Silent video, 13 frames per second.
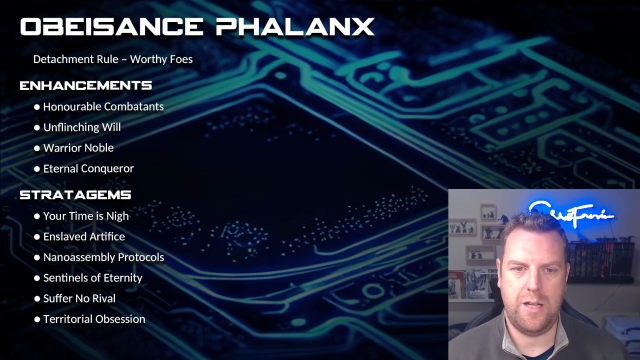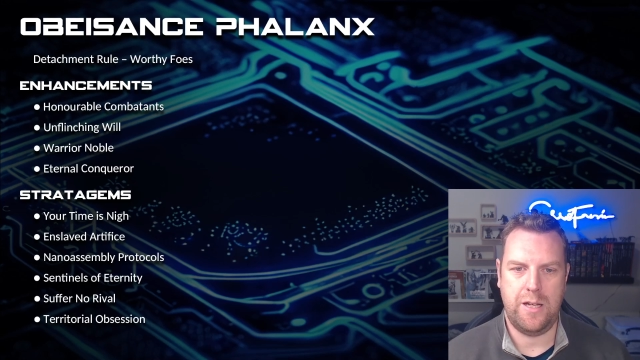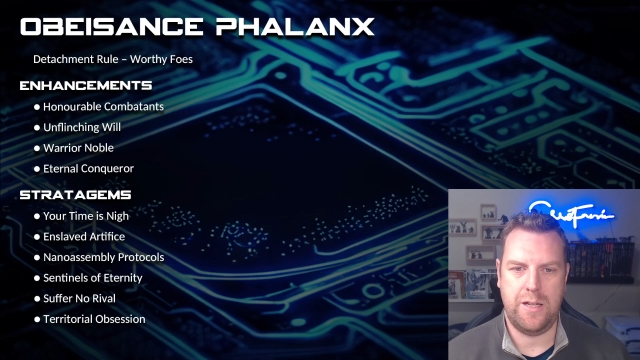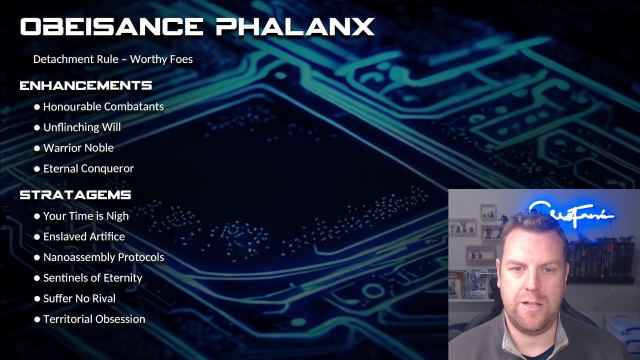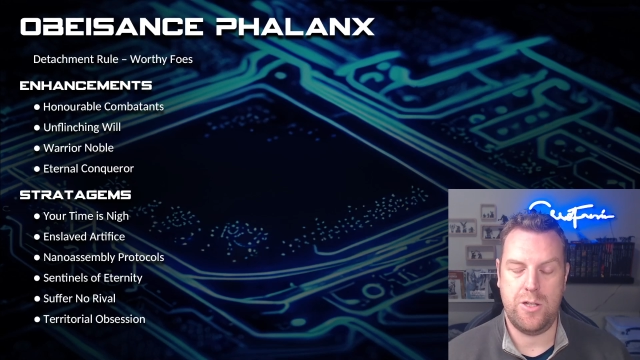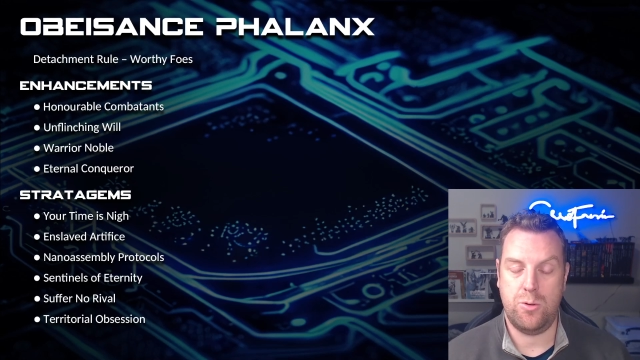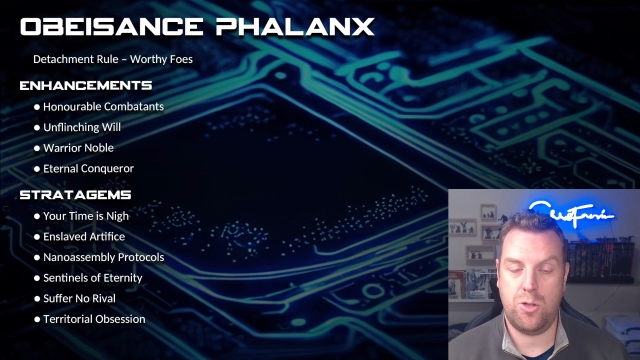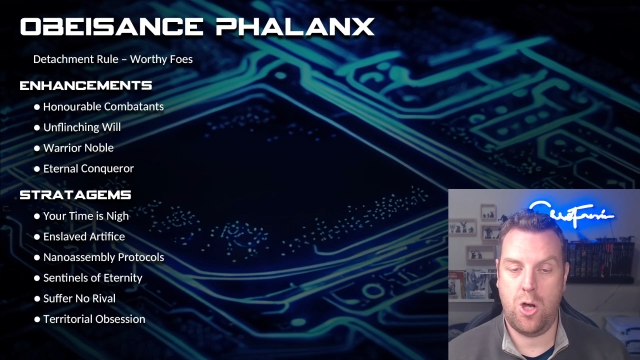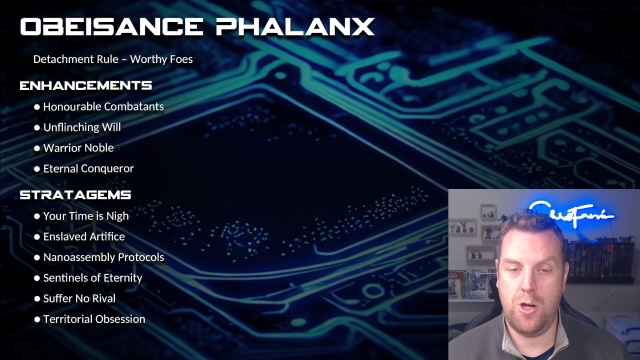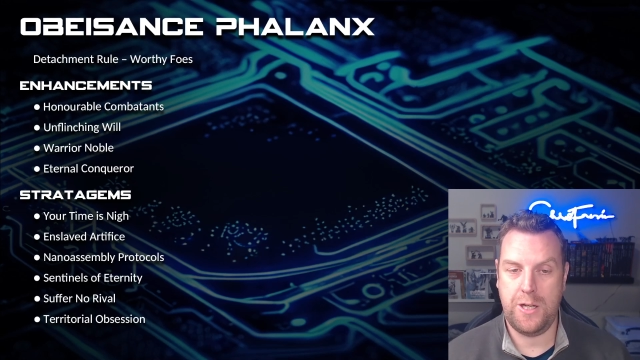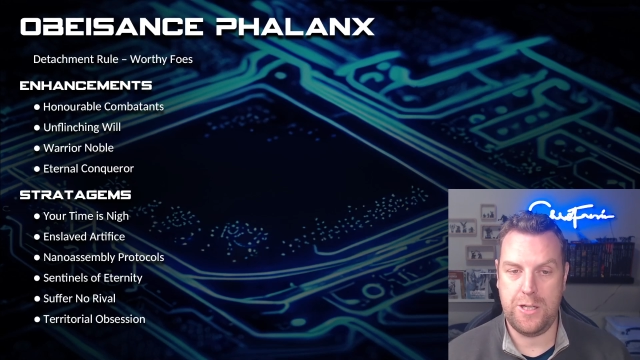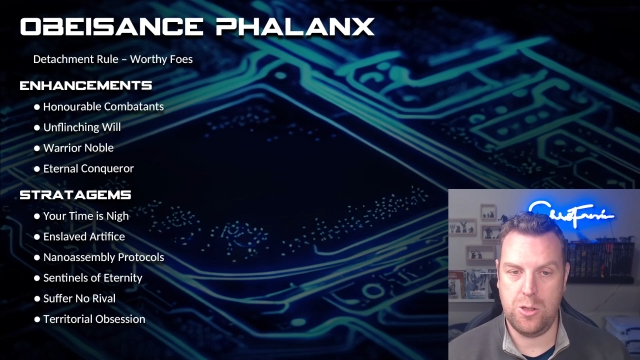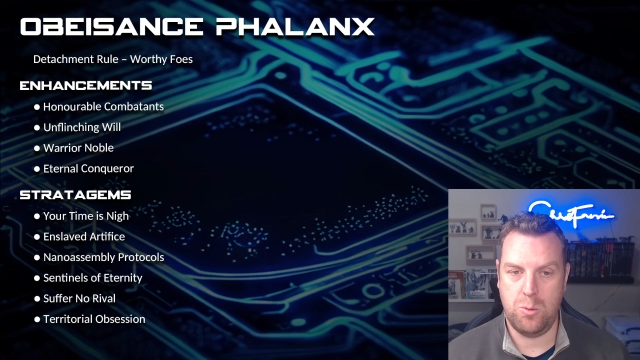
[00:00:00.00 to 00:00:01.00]
You
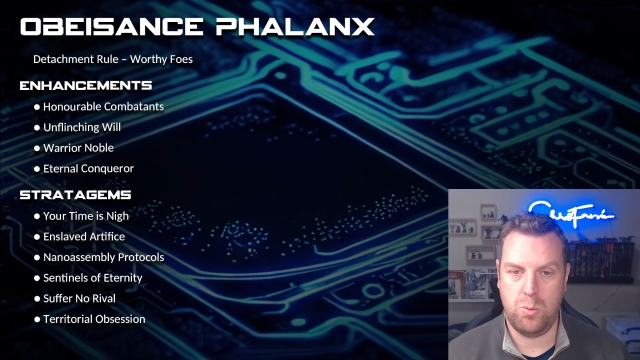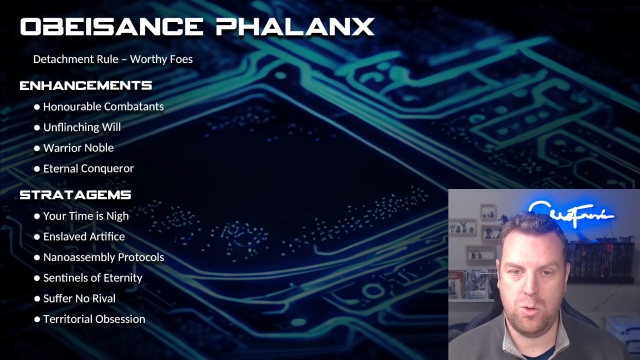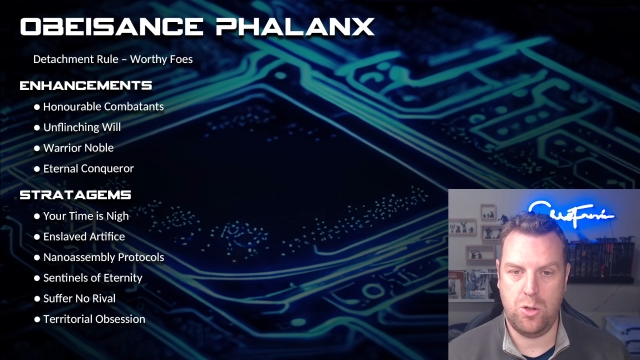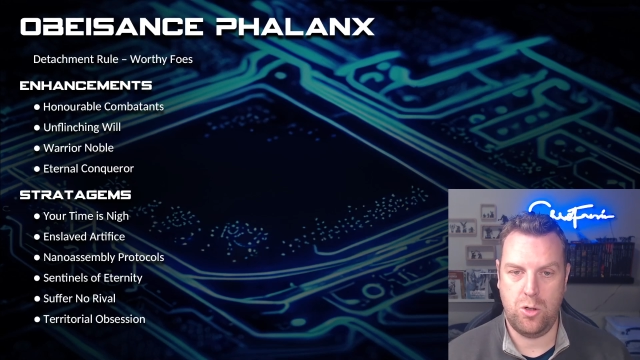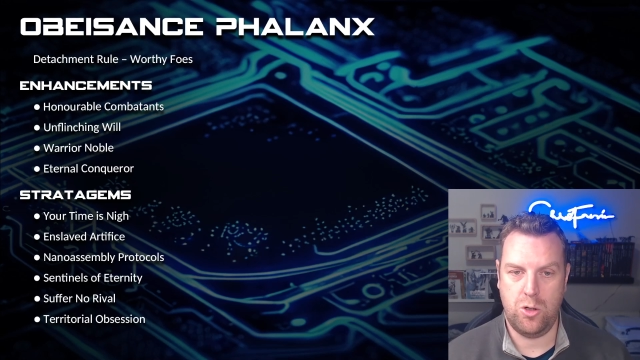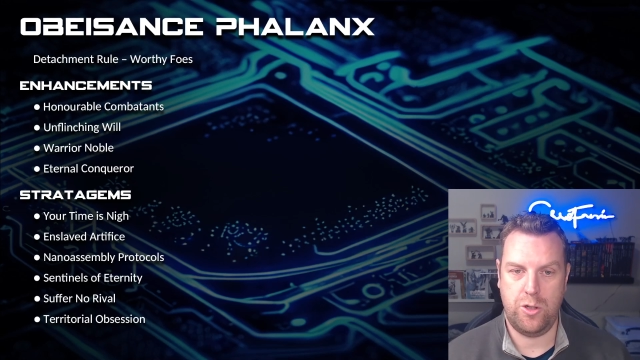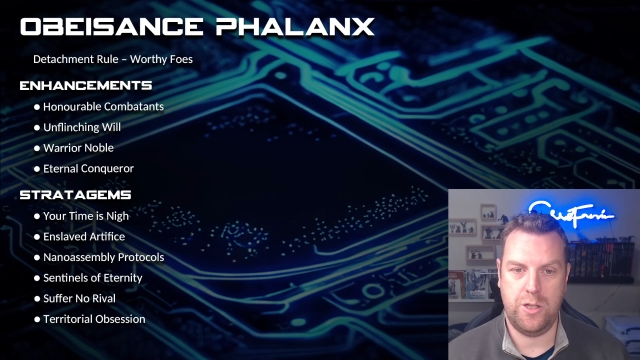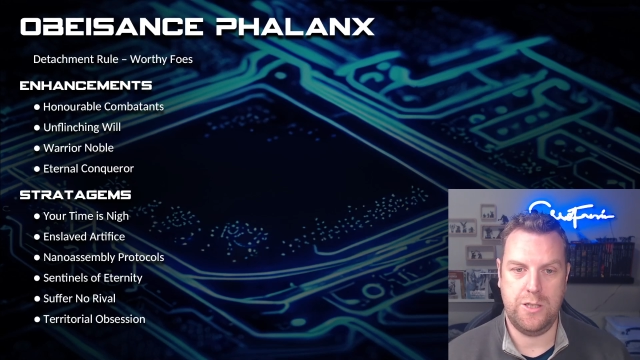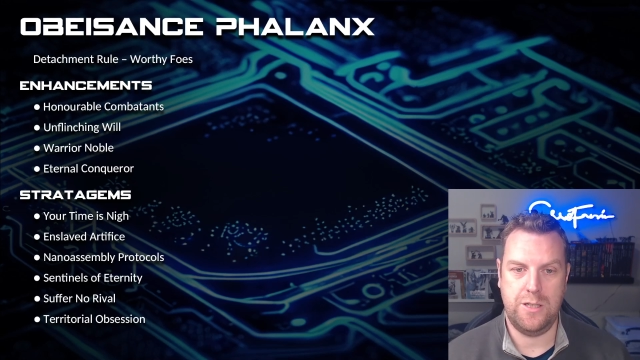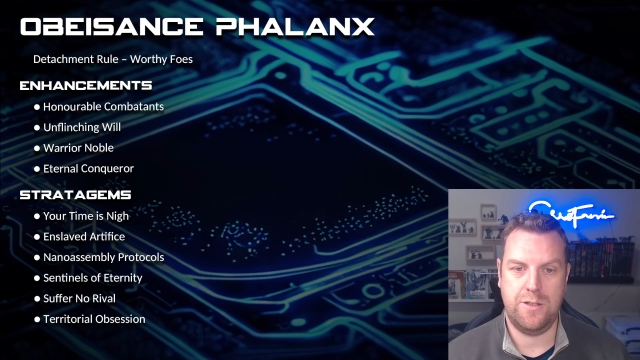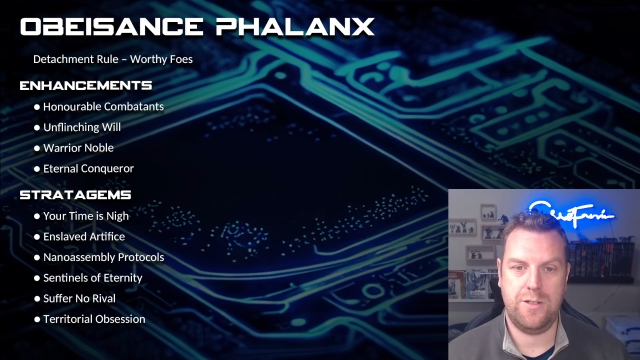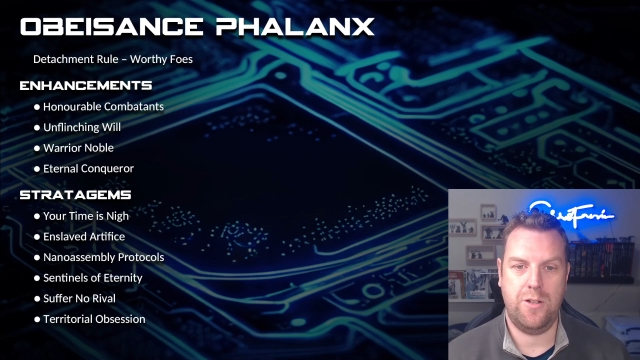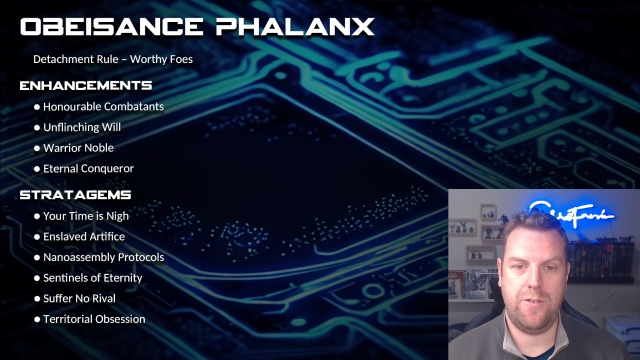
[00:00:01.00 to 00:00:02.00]
target your warlord, and
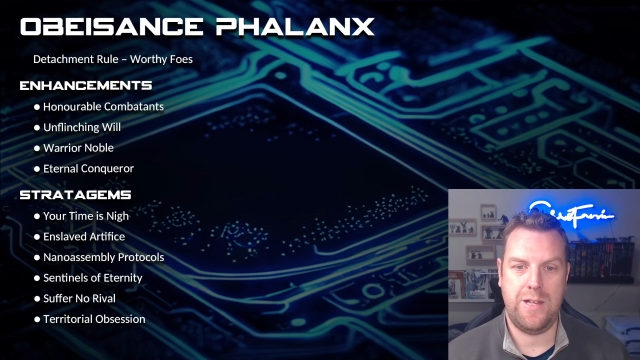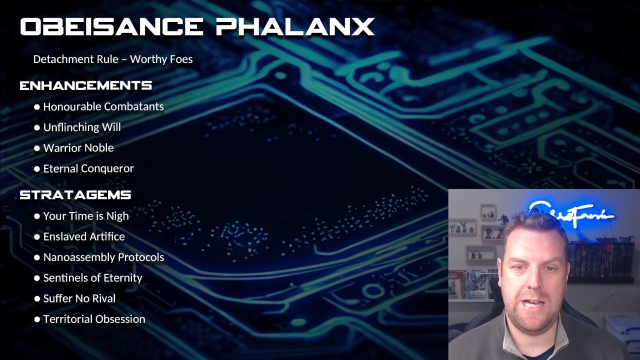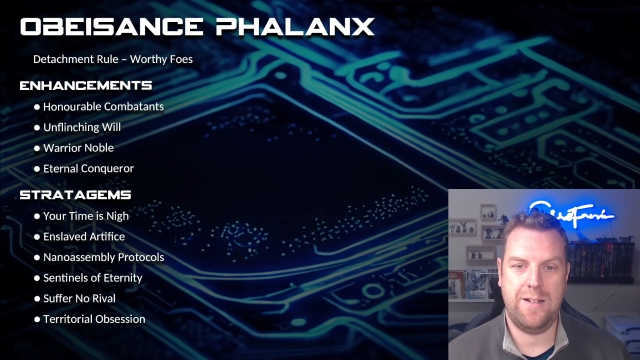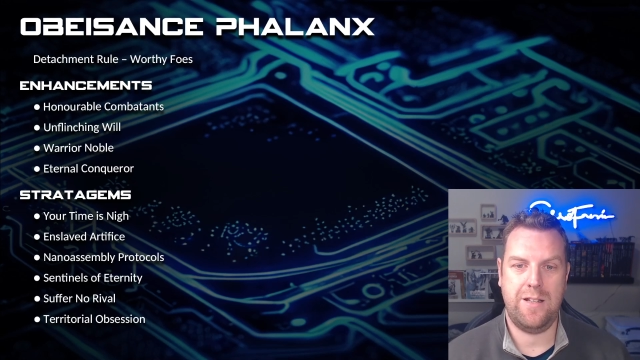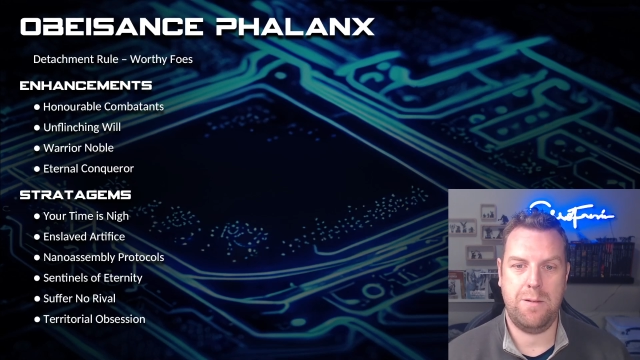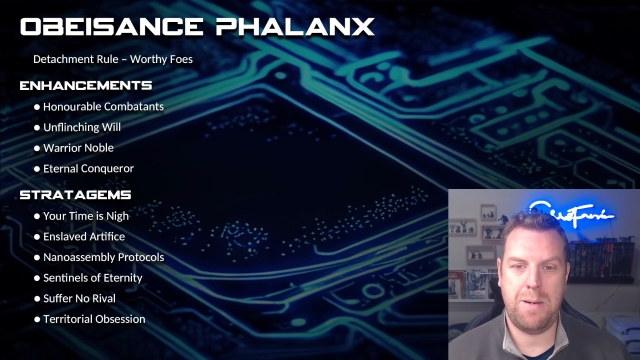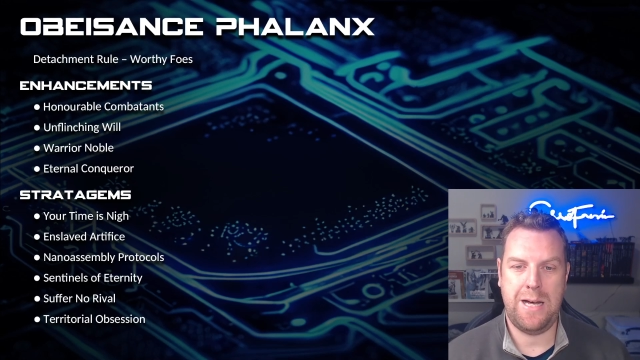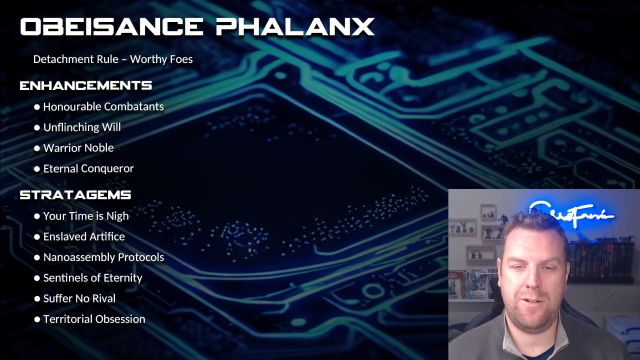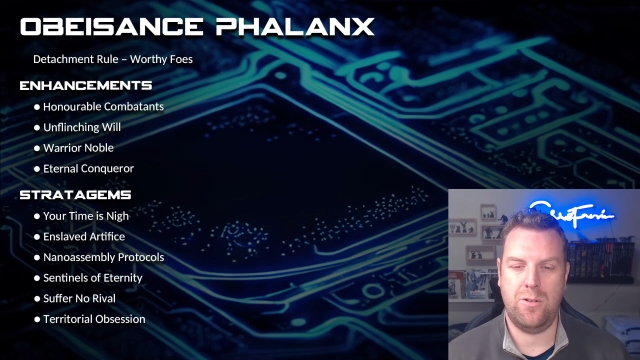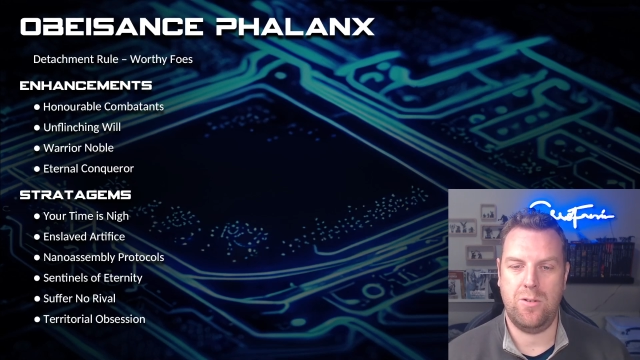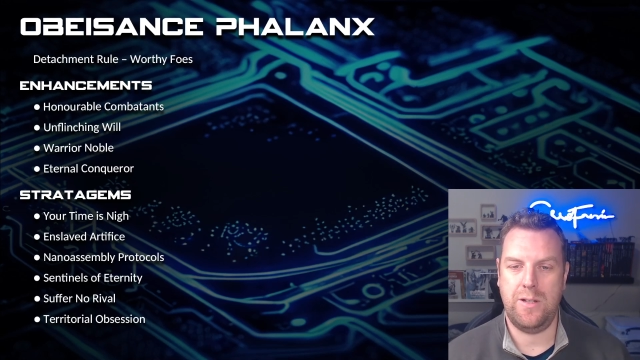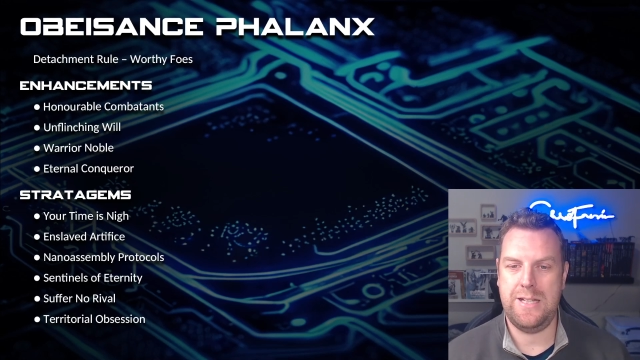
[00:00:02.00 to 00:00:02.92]
until the end of the battle,